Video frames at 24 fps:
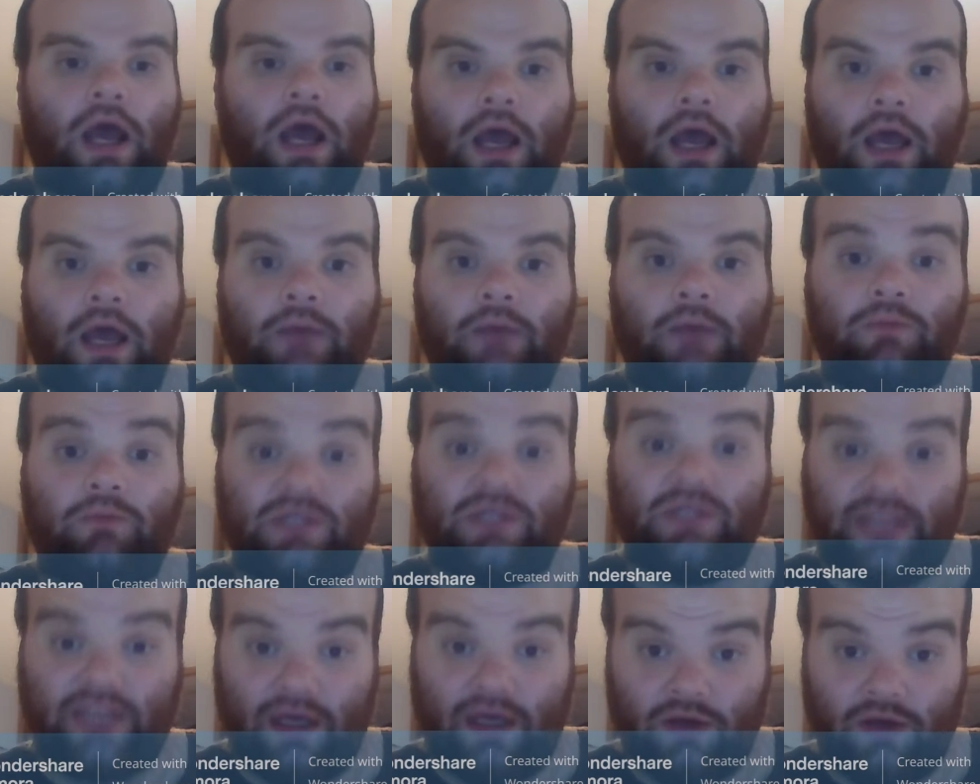
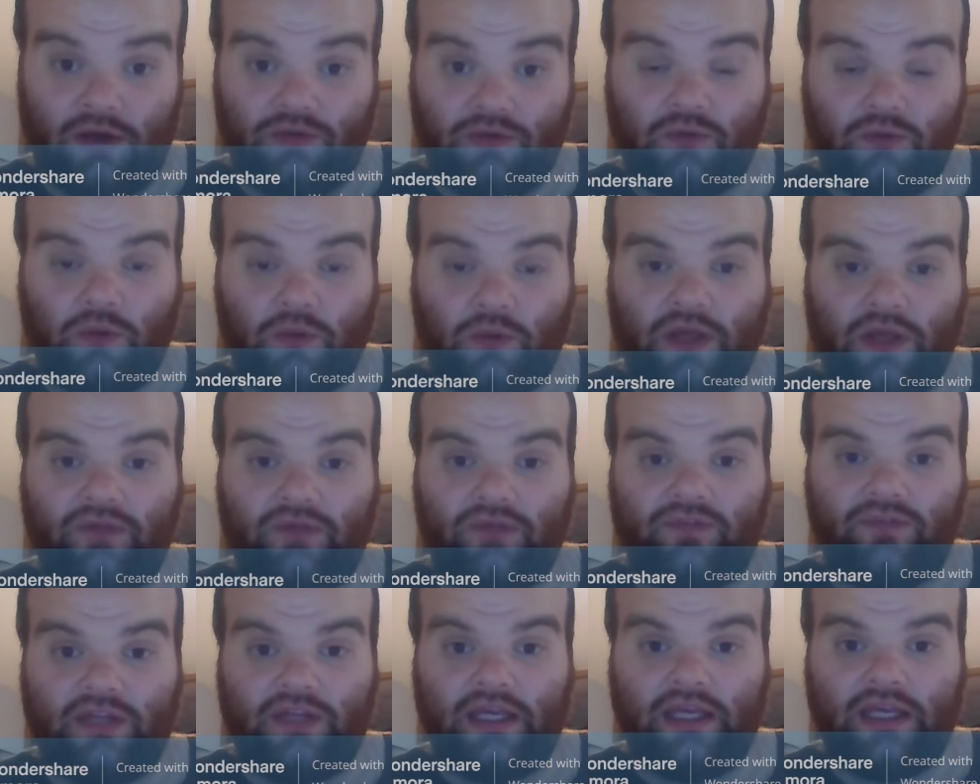let's get on
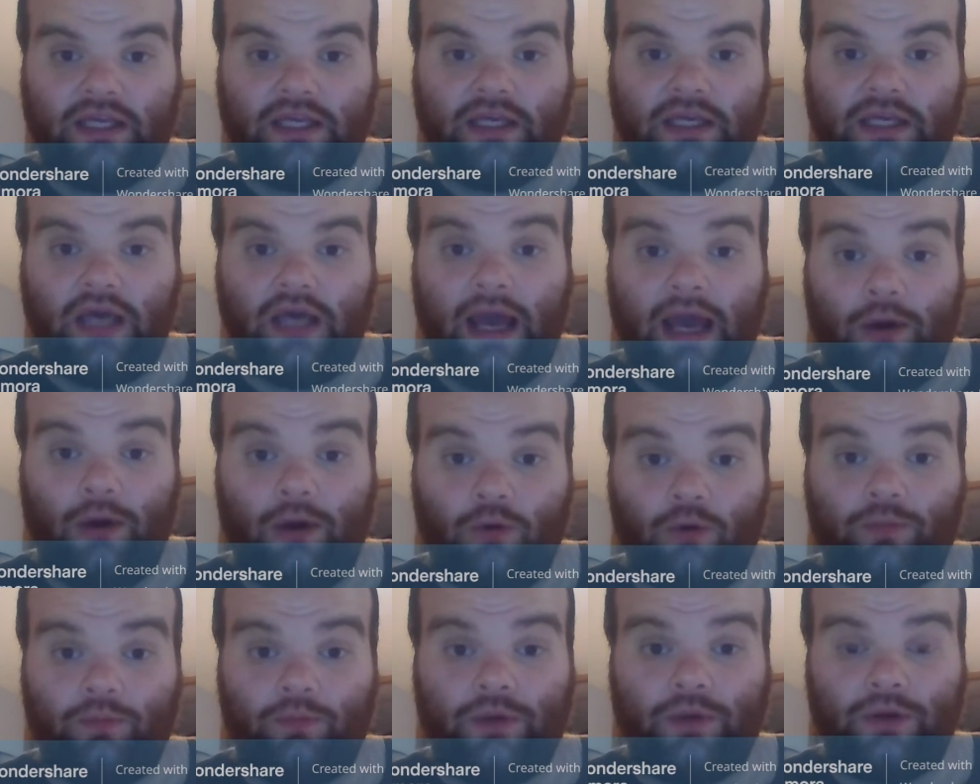with the
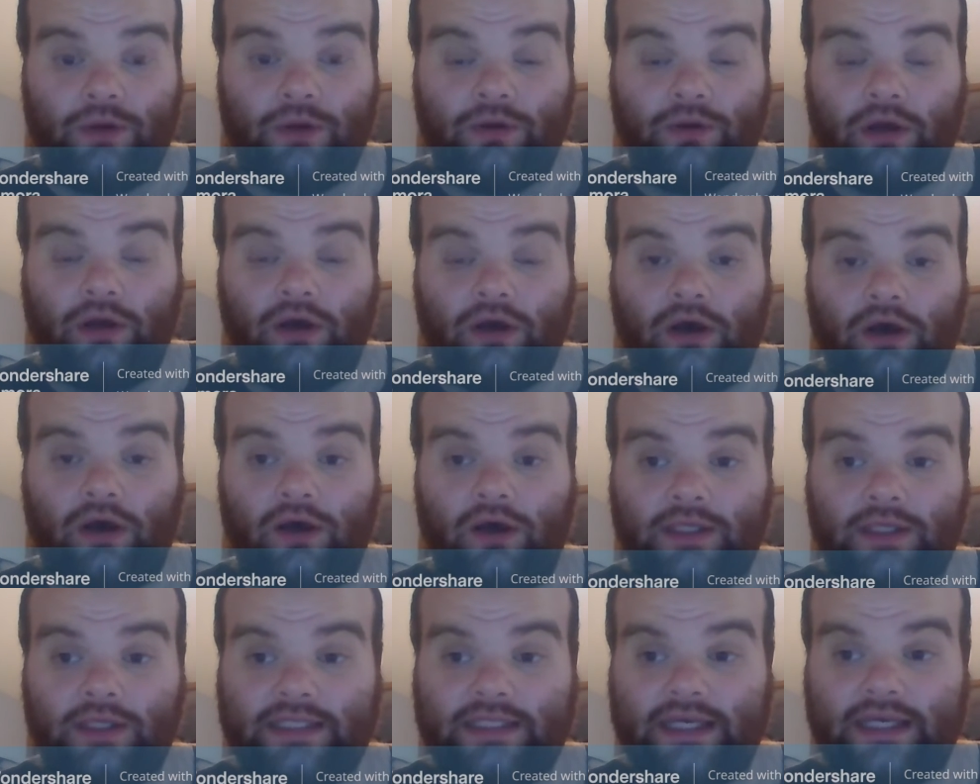
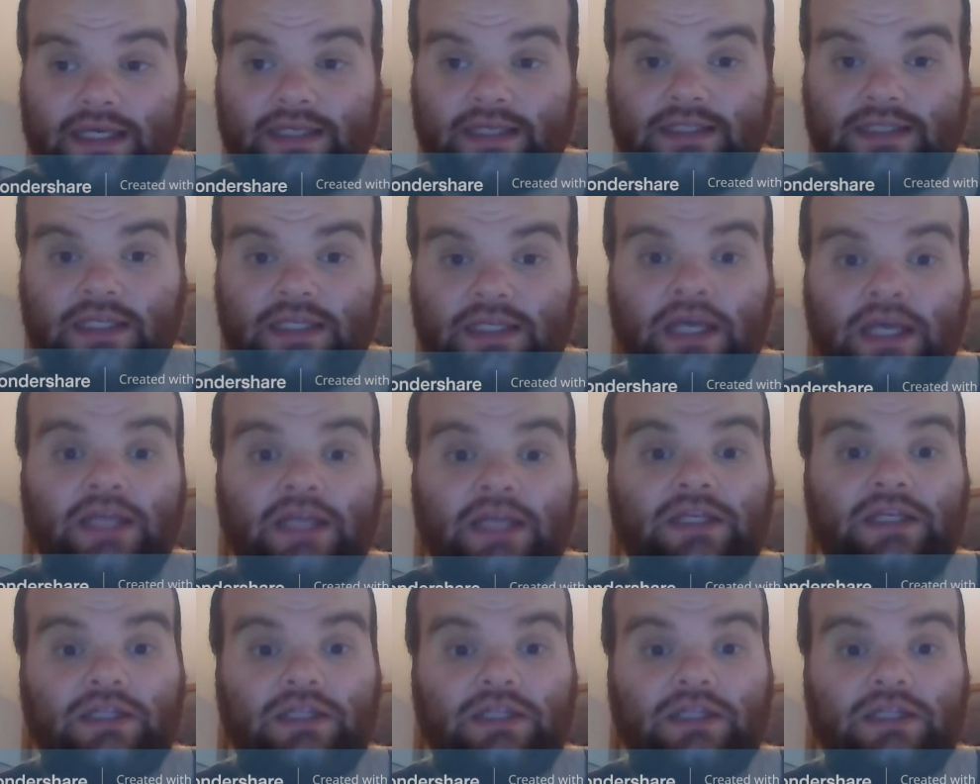artists.